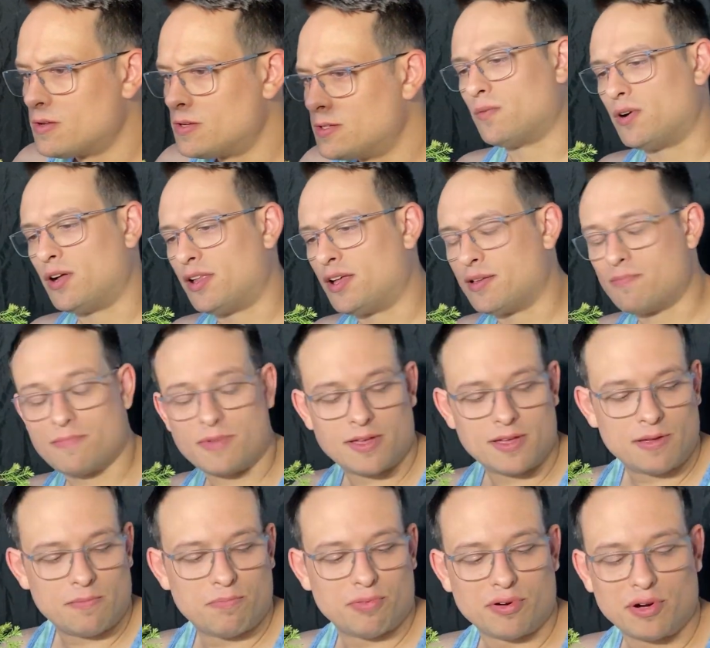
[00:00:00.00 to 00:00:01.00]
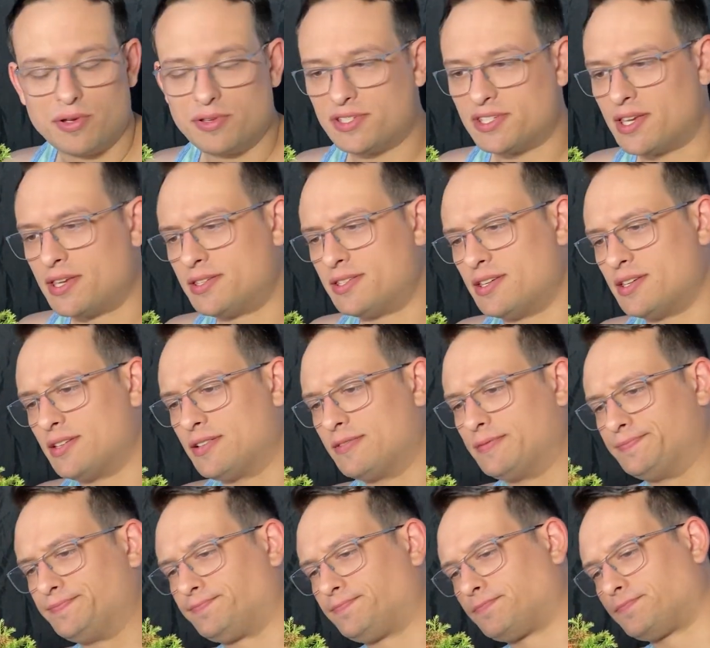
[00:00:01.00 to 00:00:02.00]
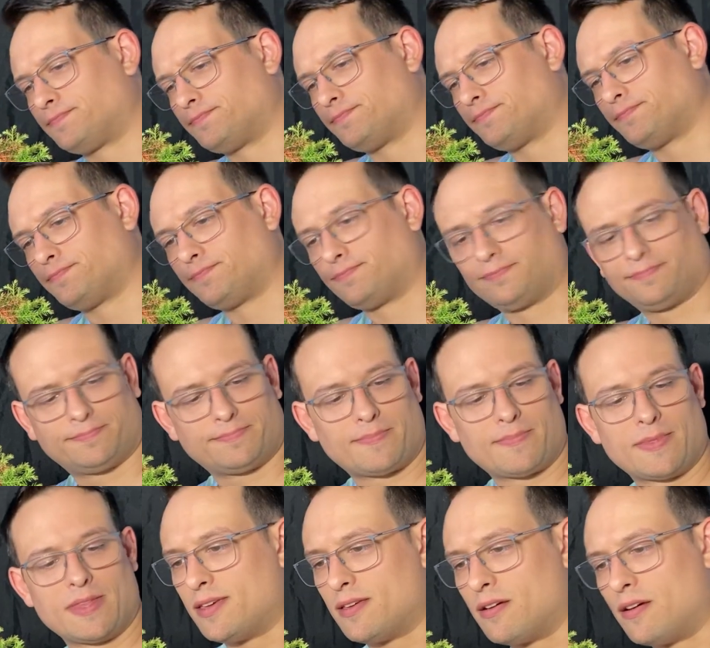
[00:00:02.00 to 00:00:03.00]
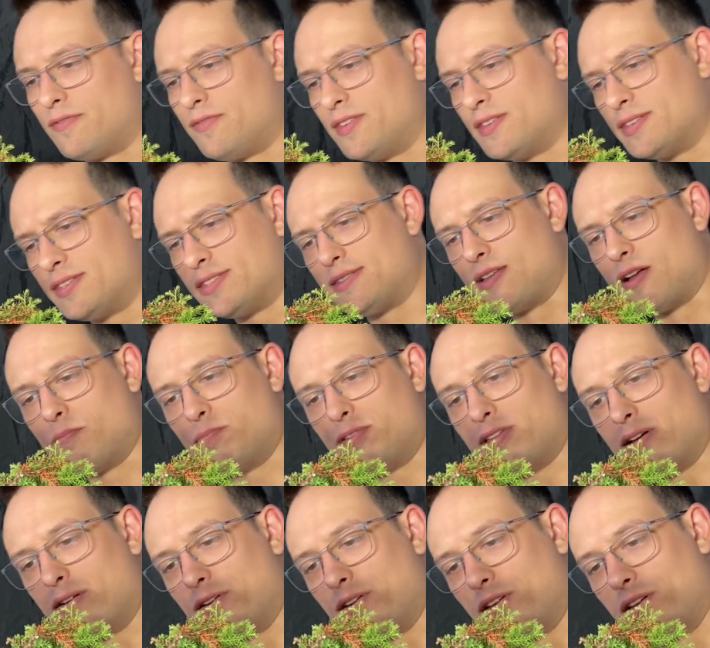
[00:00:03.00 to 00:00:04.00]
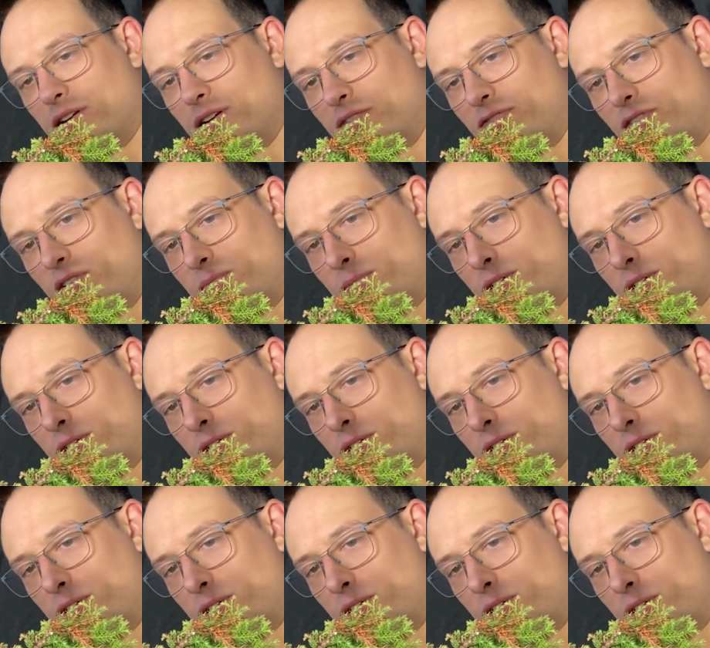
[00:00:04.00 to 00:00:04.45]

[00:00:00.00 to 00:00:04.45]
While I'm processing, take off this stump down here from